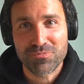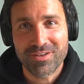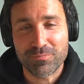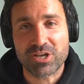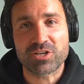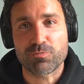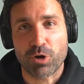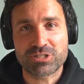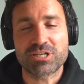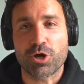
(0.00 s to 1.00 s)
Imagine. Because
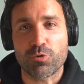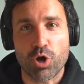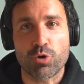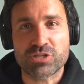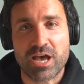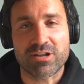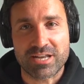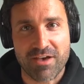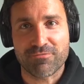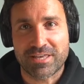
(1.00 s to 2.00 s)
Martino knows how to
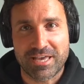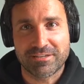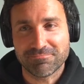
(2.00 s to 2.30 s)
navigate it.